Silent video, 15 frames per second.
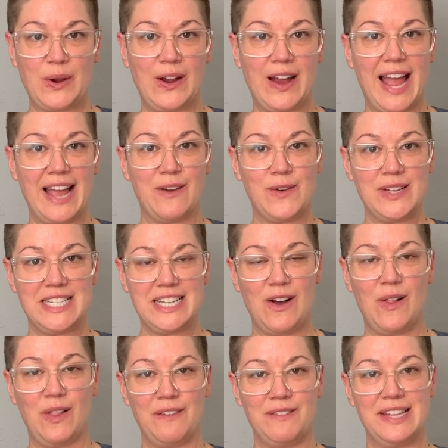I go into all
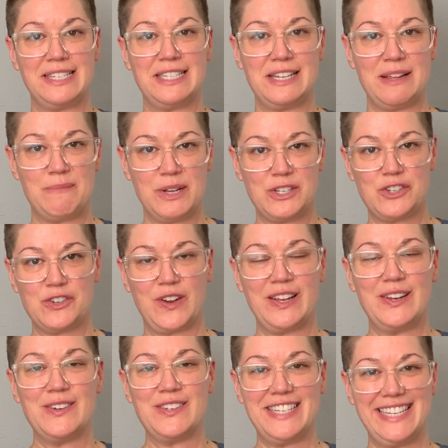of this in much greater
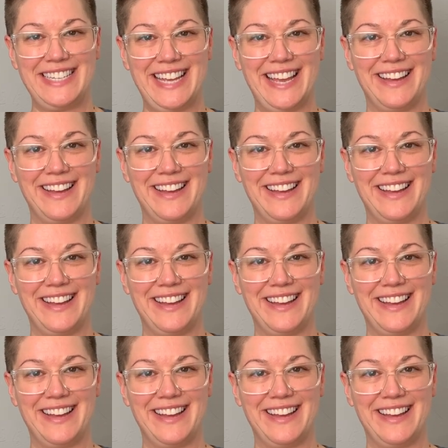detail.